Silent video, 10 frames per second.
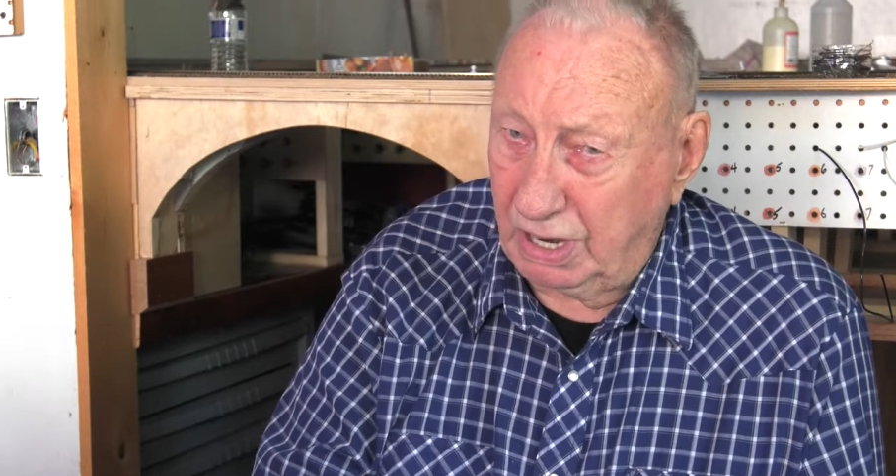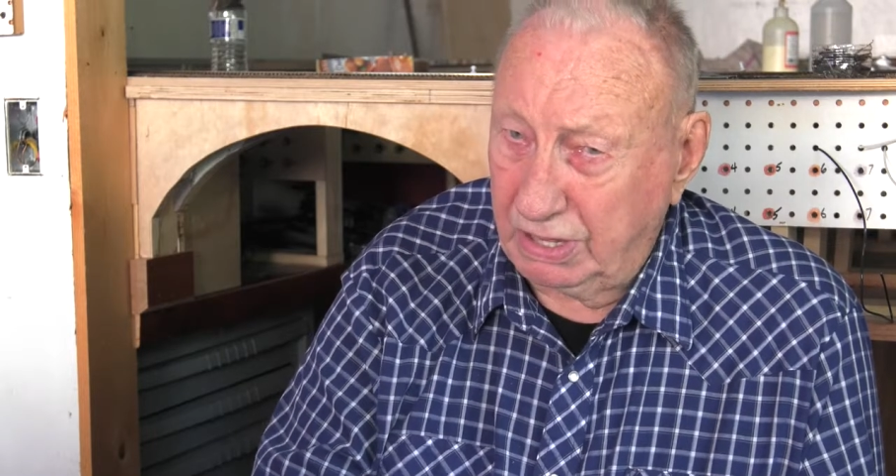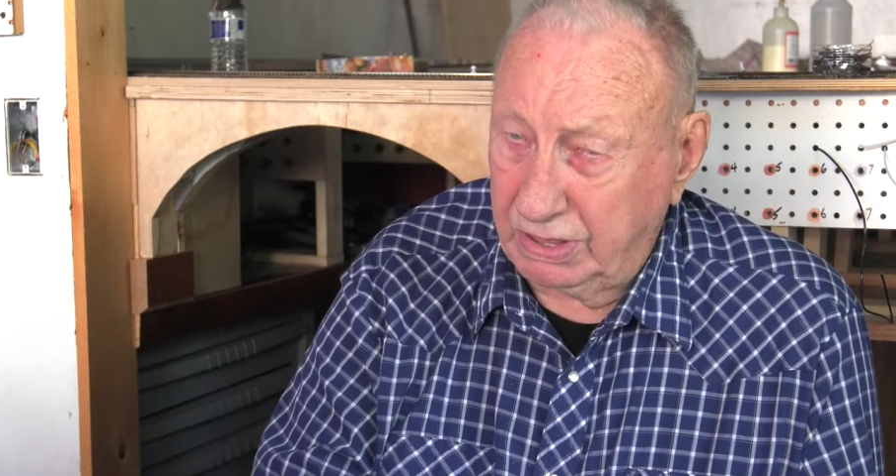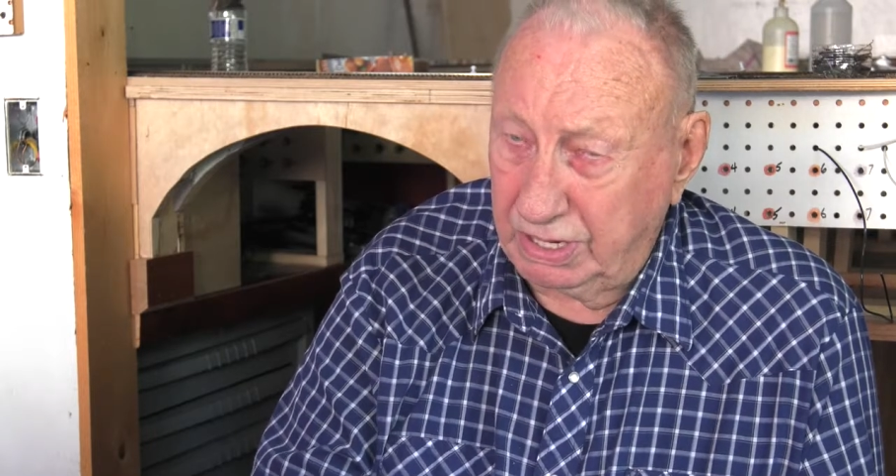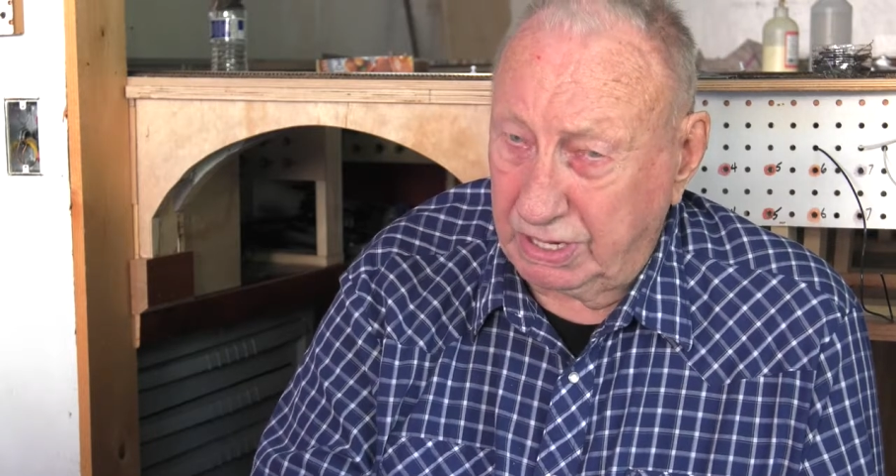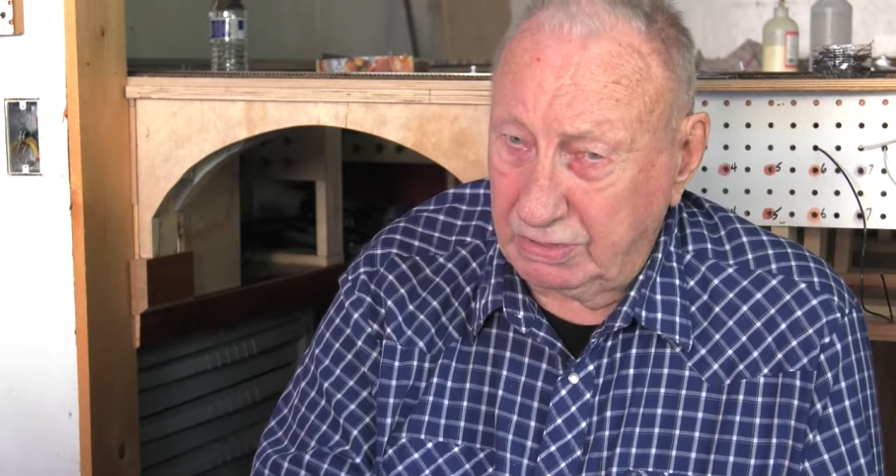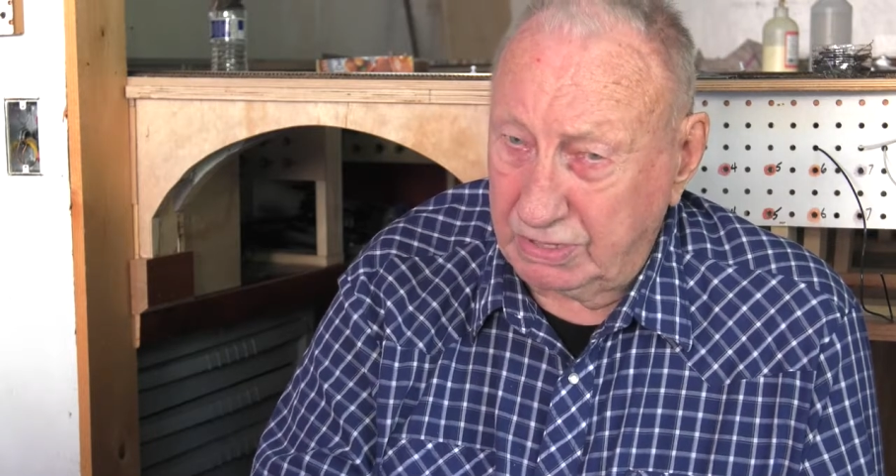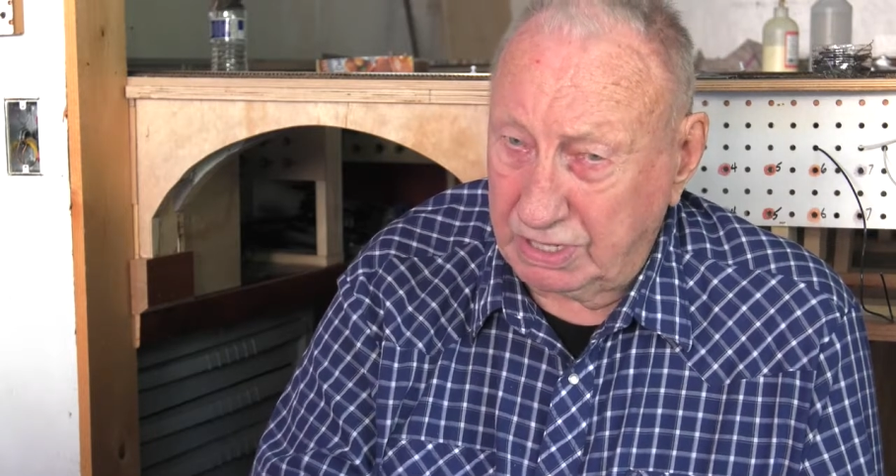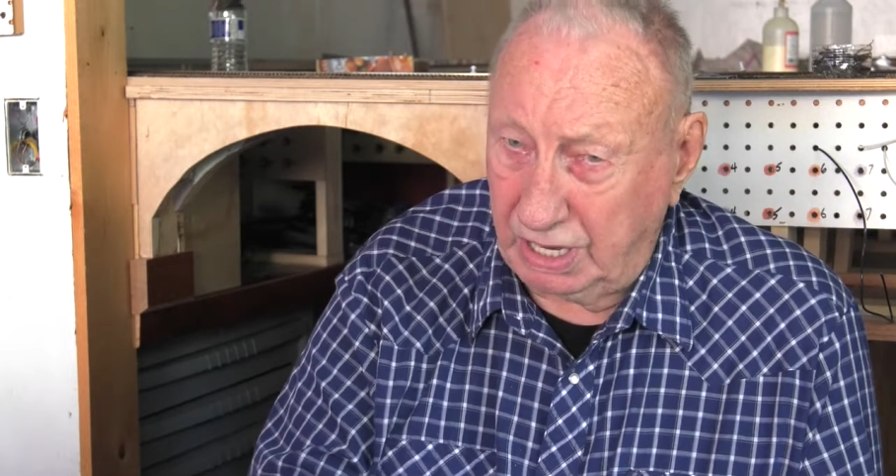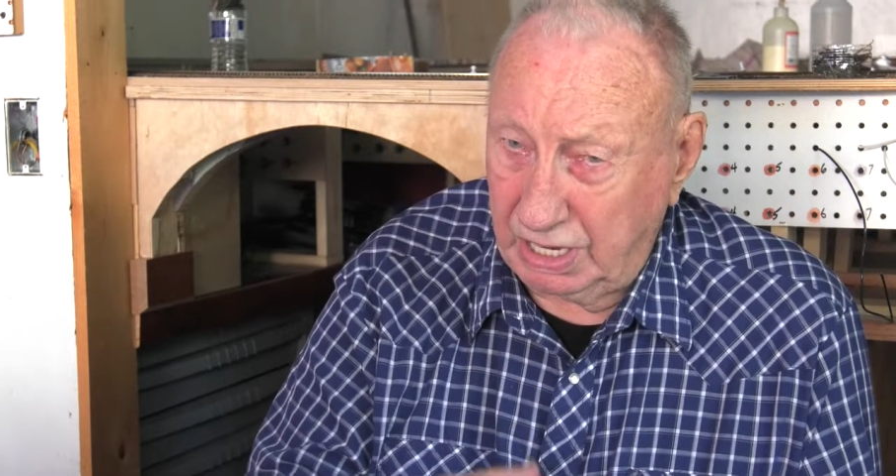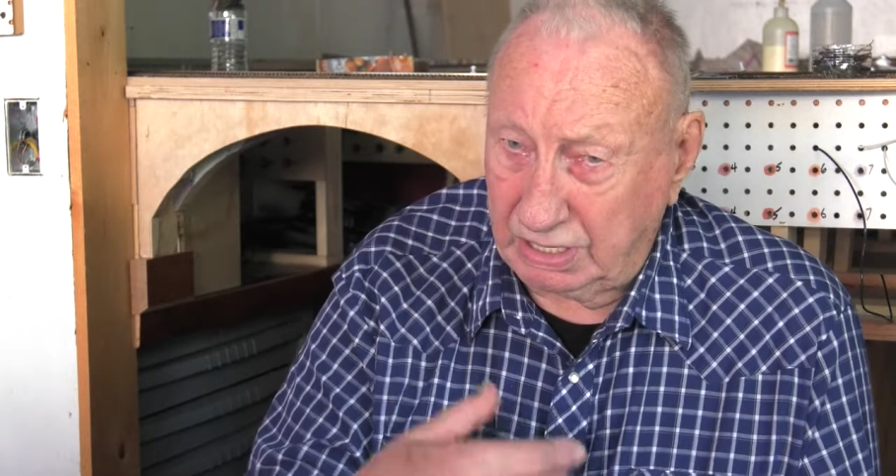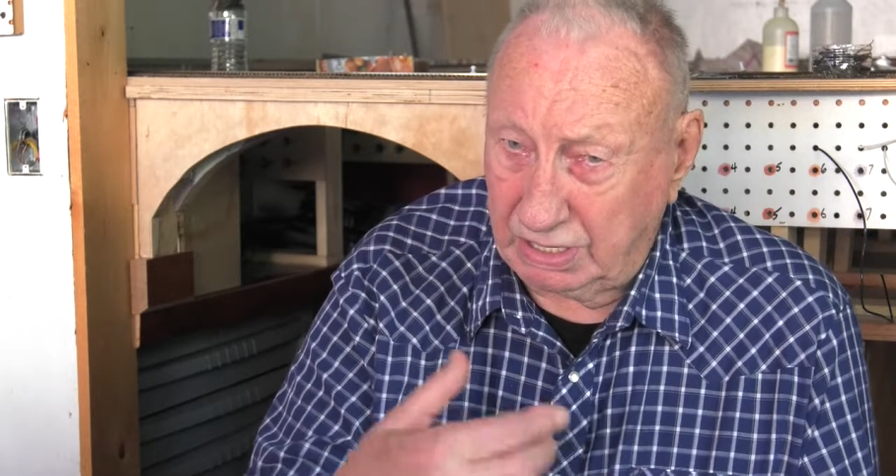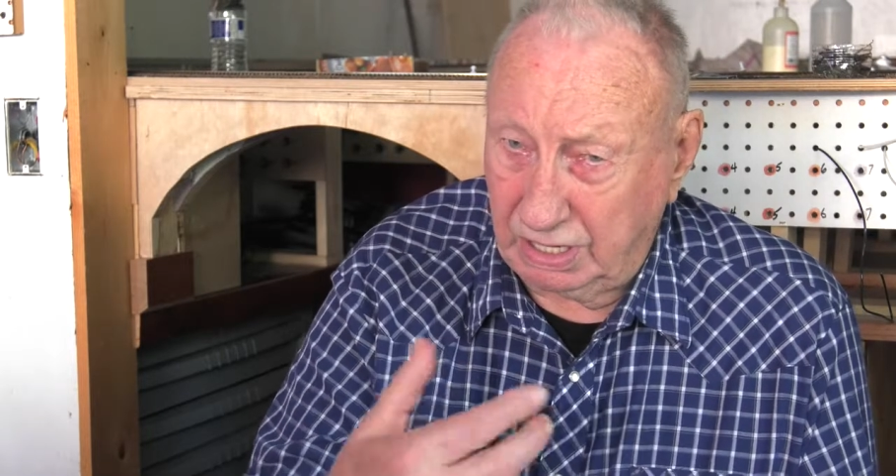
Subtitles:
I think it was like